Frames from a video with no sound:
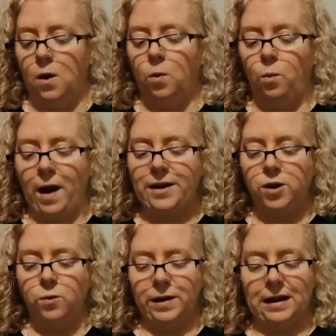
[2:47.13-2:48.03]
When
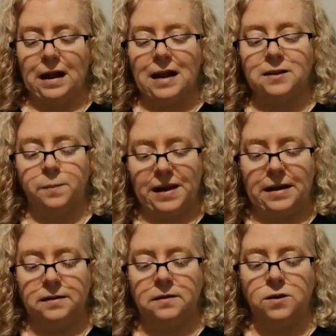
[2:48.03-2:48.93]
you realize
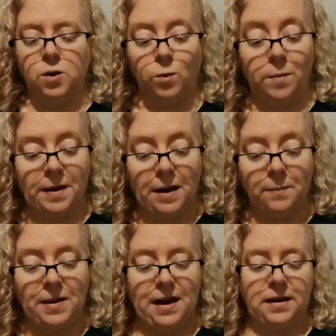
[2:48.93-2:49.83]
peace, you will be at
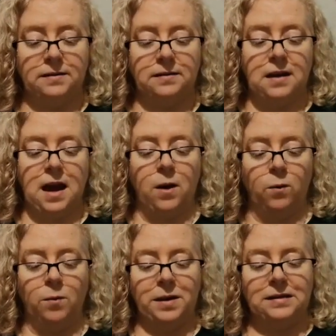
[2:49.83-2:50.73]
peace it
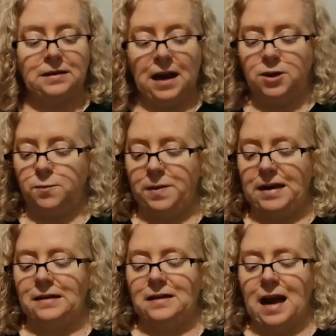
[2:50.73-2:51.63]
will be such
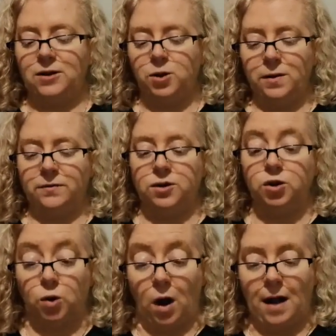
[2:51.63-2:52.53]
peace as you have
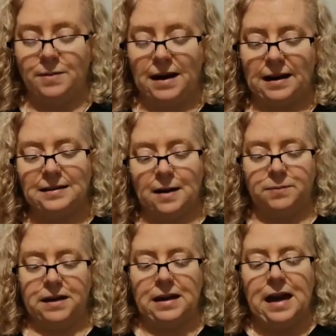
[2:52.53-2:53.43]
described and
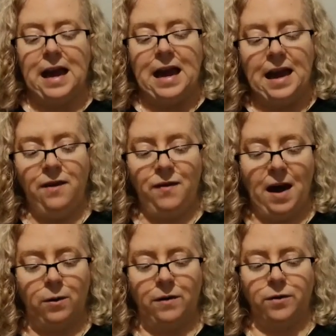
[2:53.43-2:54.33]
accepted. If,
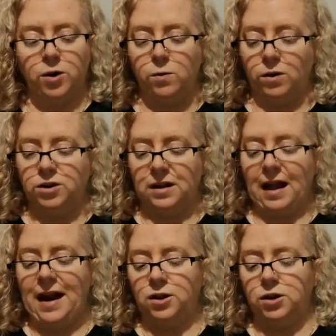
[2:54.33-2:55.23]
however, you are still
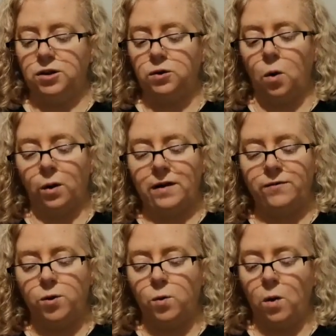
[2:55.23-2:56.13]
anxious, or if
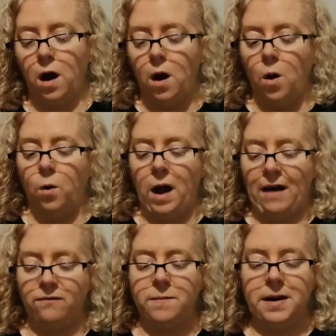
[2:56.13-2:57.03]
you
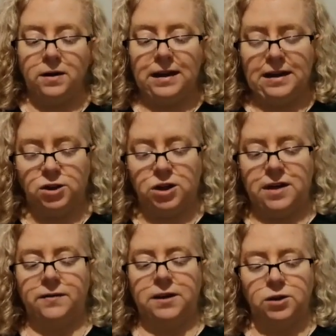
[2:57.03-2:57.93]
have merely
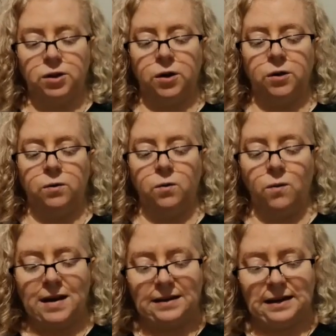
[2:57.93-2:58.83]
achieved a certain
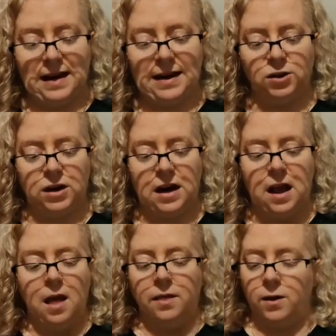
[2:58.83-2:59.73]
resignation,
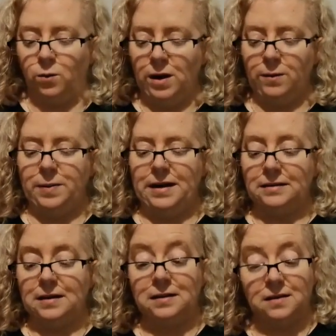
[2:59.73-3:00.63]
then real
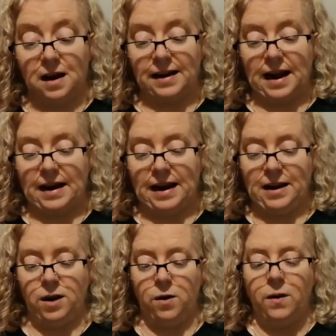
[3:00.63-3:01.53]
peace is not yet
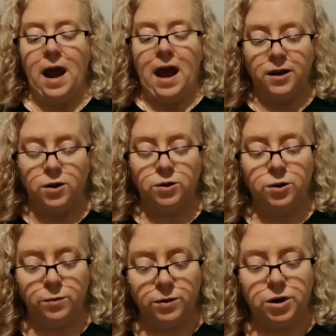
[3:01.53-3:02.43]
in you, and you
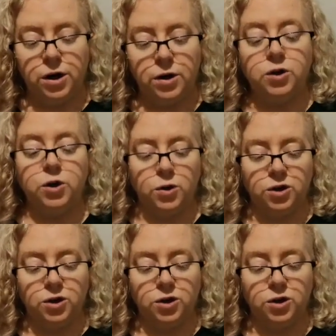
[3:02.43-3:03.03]
should return to your